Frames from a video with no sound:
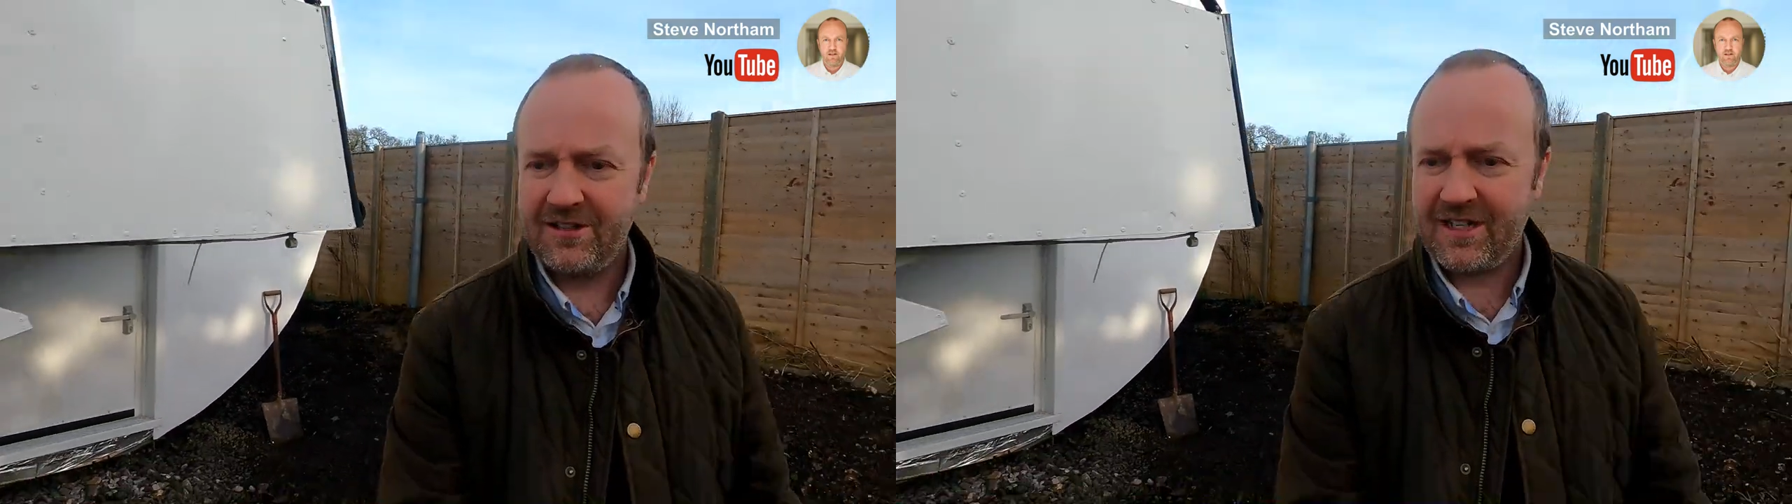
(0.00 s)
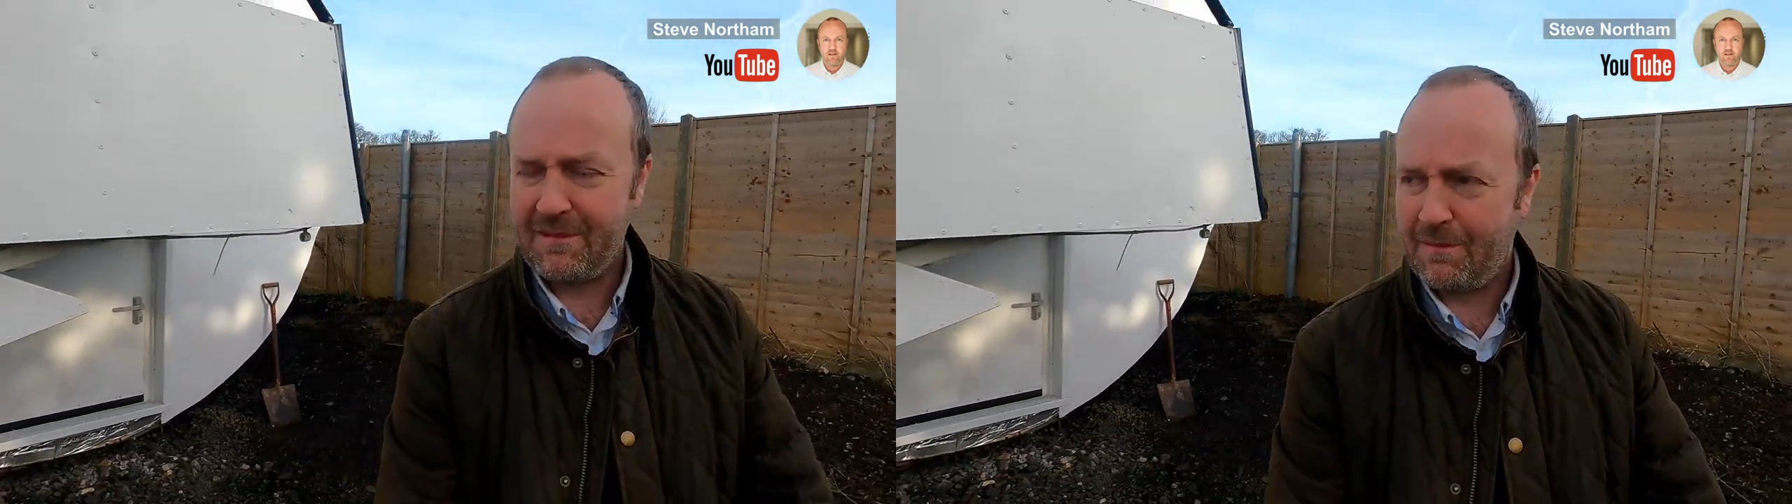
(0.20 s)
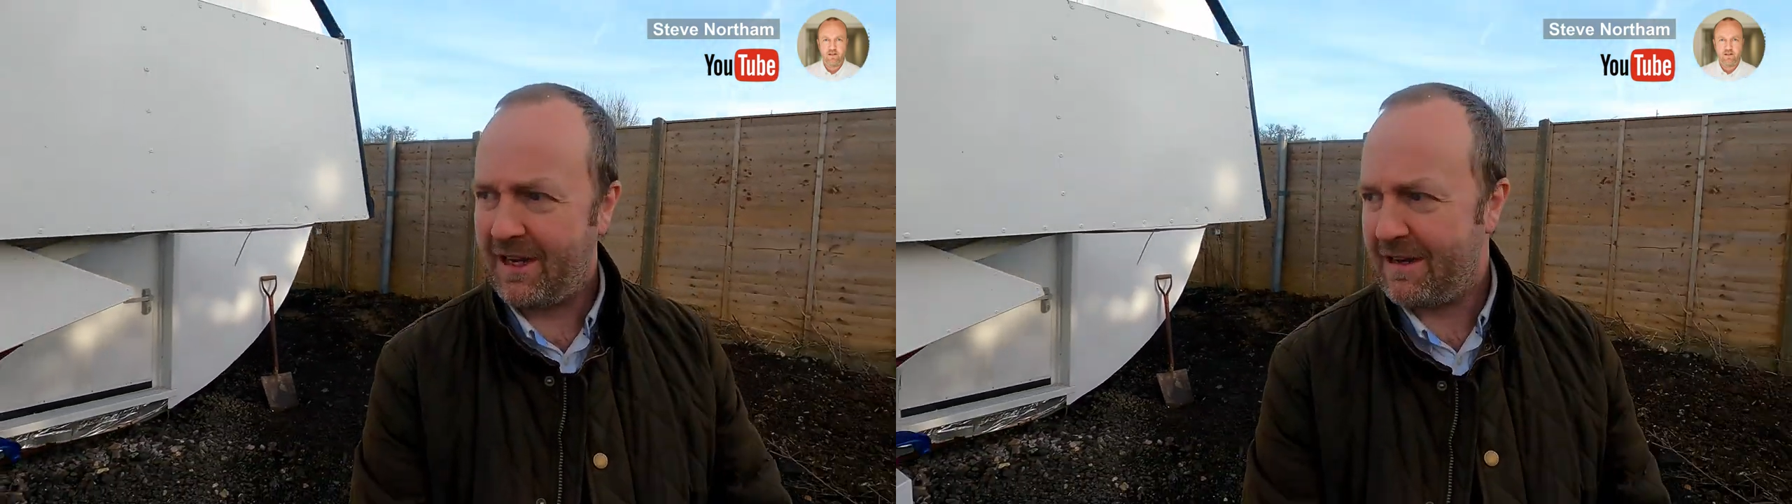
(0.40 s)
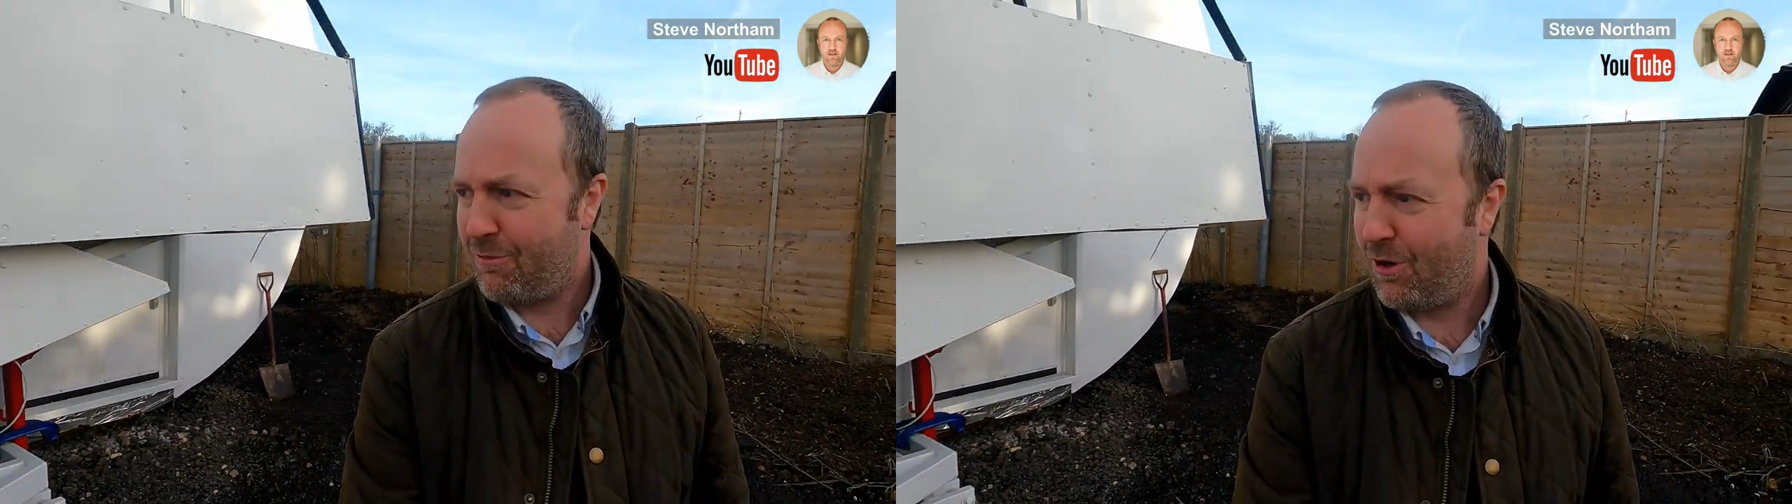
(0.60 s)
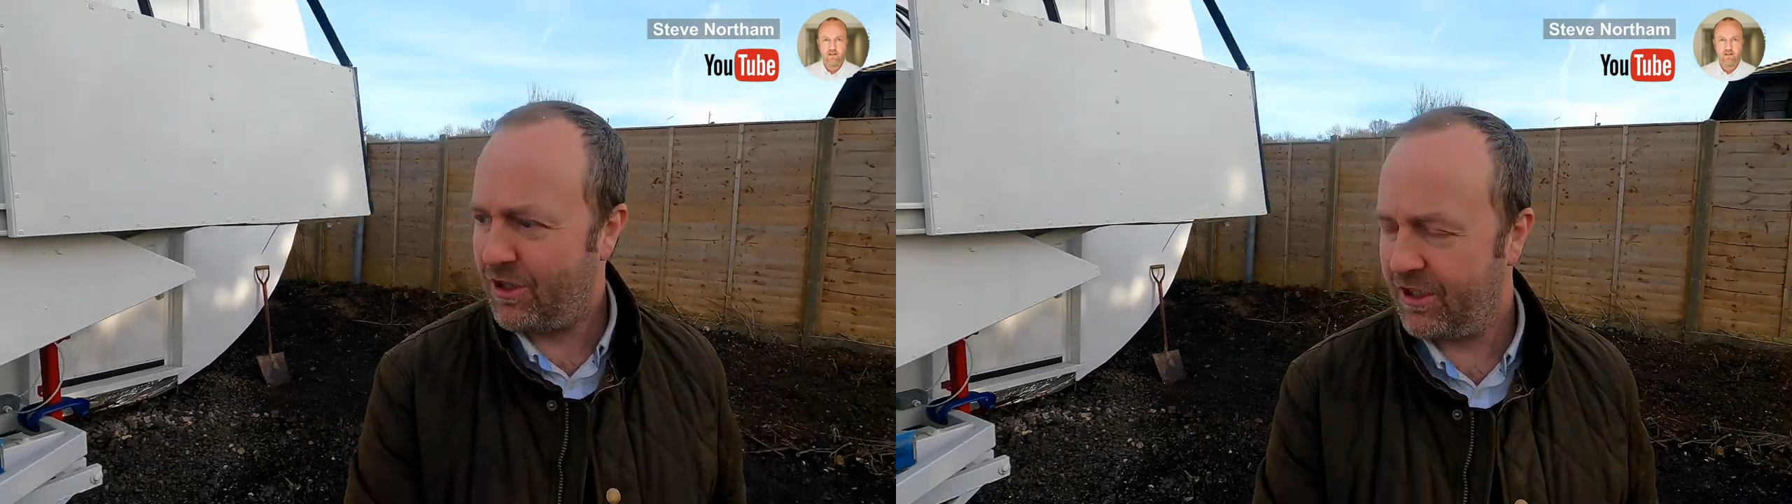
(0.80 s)
to get the
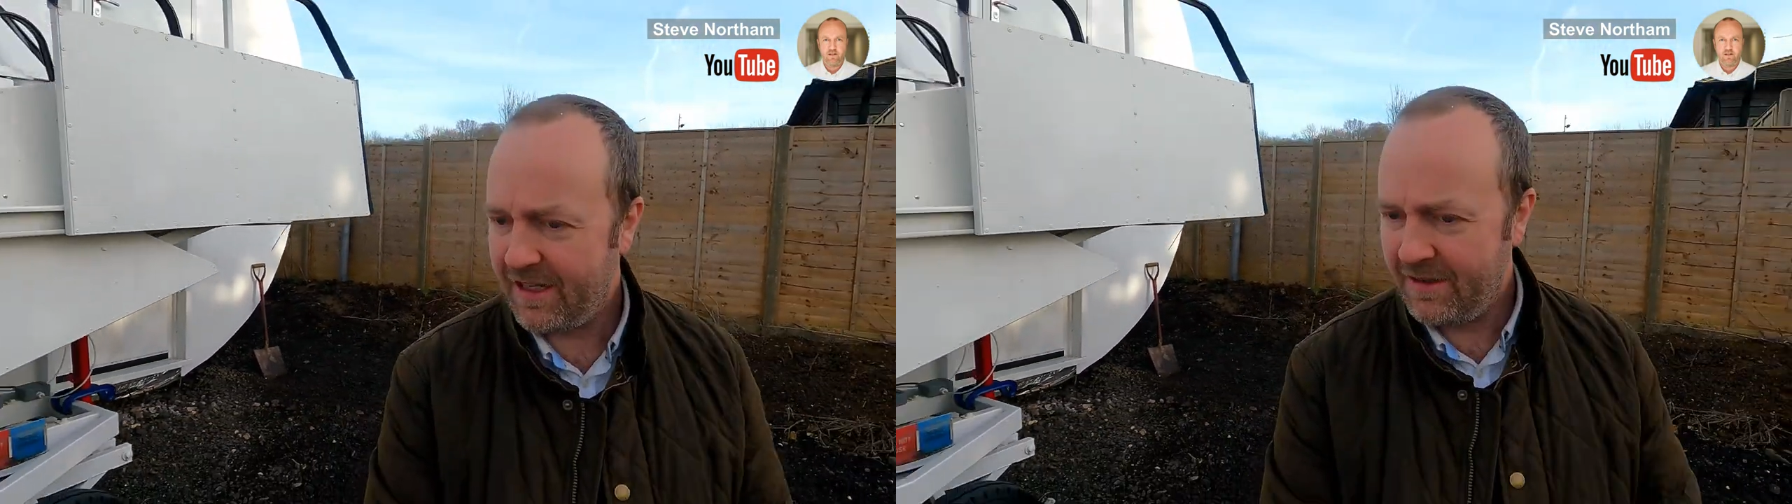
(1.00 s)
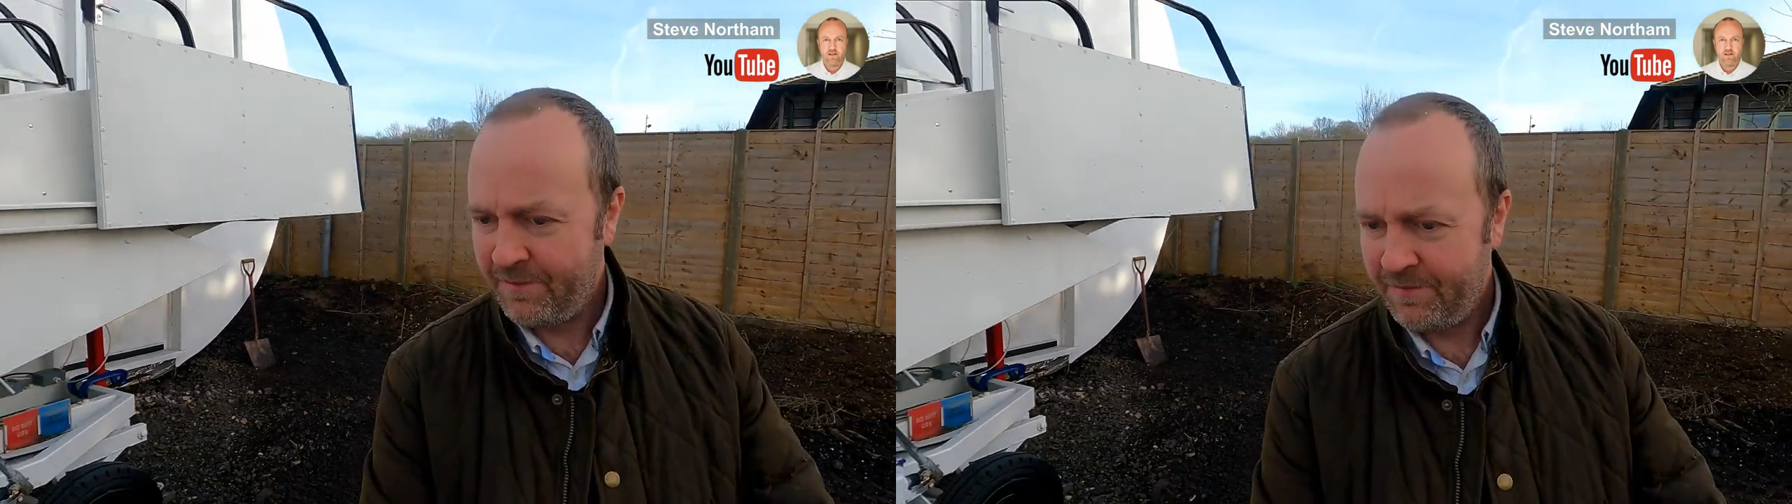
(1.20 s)
plane working.